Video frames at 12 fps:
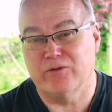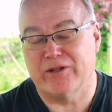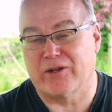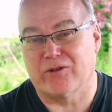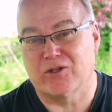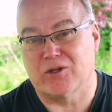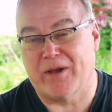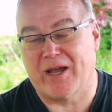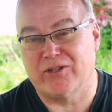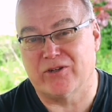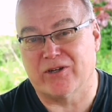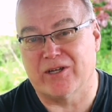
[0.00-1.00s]
full, they're not too
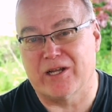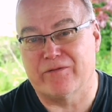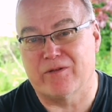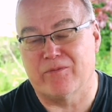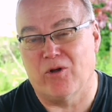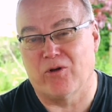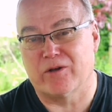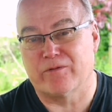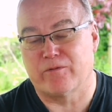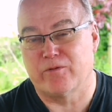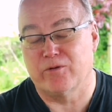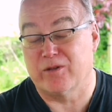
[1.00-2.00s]
bad. You can leave them
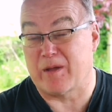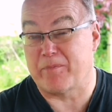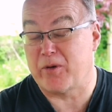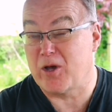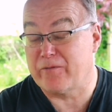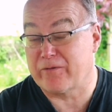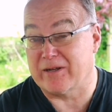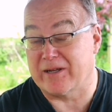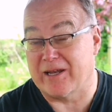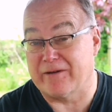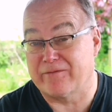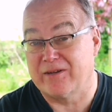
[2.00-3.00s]
longer for full. They're
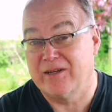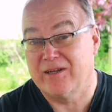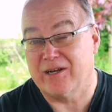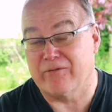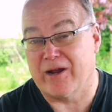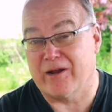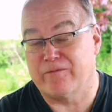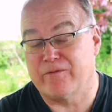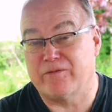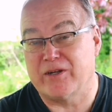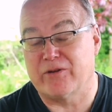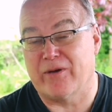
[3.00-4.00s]
perfectly left around
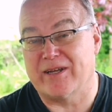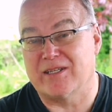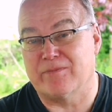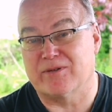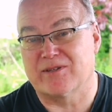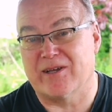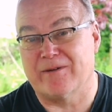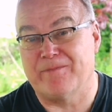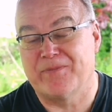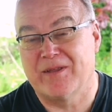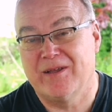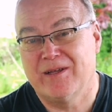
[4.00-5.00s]
50 to
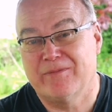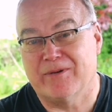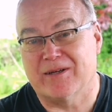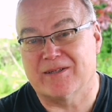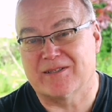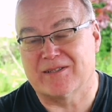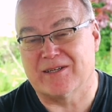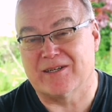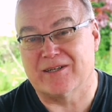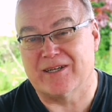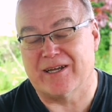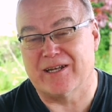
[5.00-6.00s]
80%. But
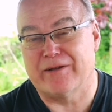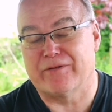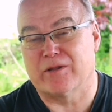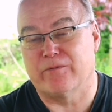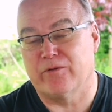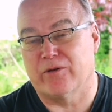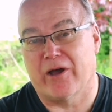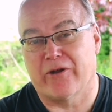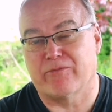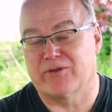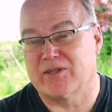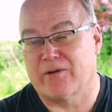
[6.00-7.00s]
yeah, leaving them full at
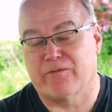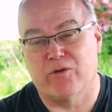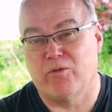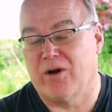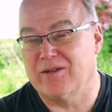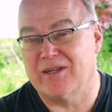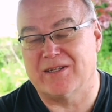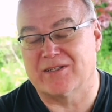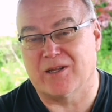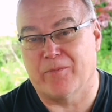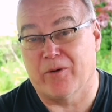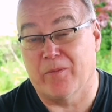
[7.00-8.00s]
100% for a while
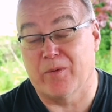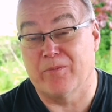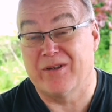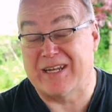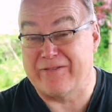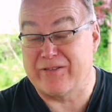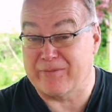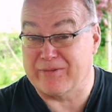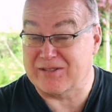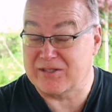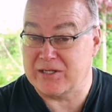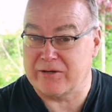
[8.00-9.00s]
isn't a problem. Leaving
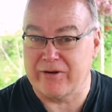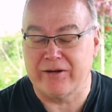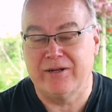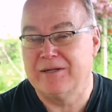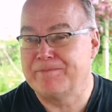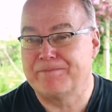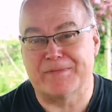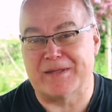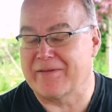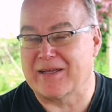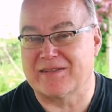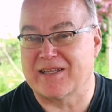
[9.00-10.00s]
them at zero,
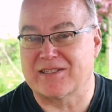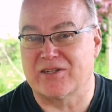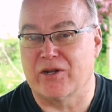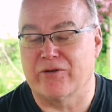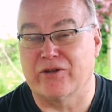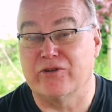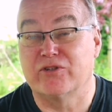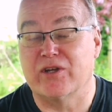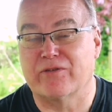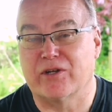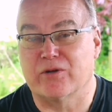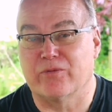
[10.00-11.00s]
now that's a no-no, you
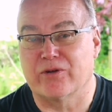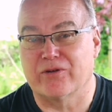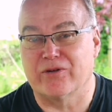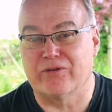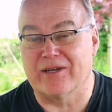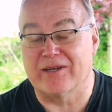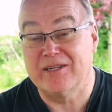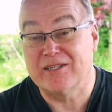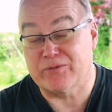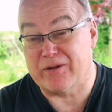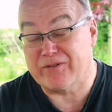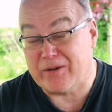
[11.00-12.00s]
definitely don't want to do that.
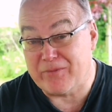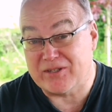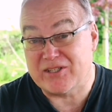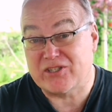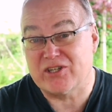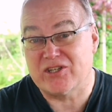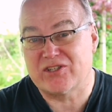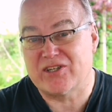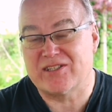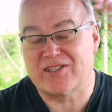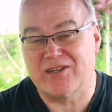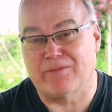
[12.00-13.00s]
So when I've done my discharge
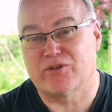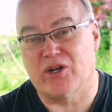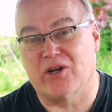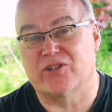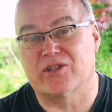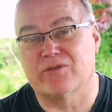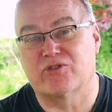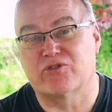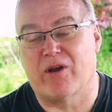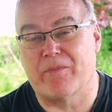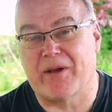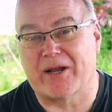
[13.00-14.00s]
test, I'm charging them
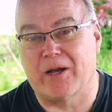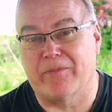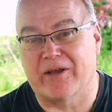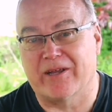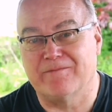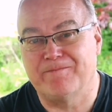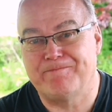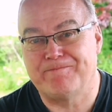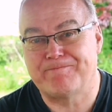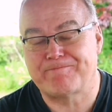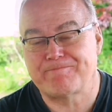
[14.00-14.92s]
straight back up again.